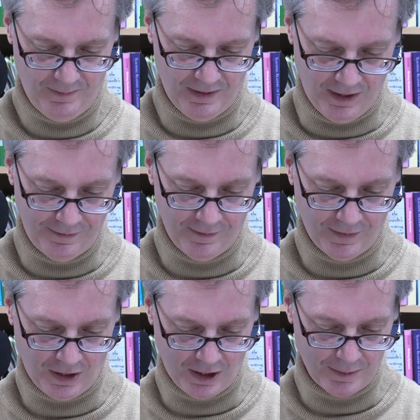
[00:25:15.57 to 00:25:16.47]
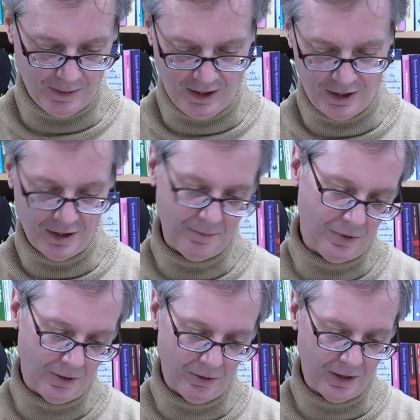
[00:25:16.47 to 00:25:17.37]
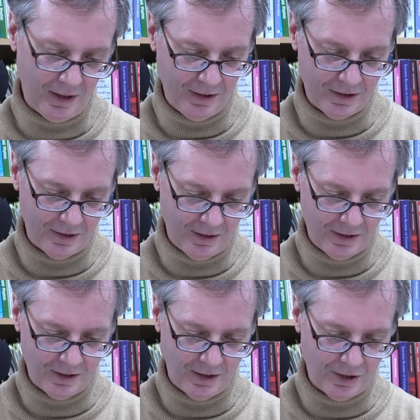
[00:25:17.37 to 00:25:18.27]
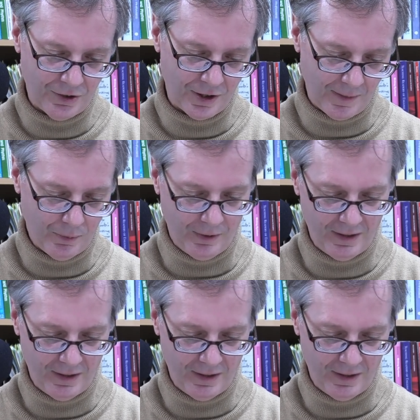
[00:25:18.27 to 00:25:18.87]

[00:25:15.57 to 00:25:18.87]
enough of an explanation, but okay, it's an interesting point.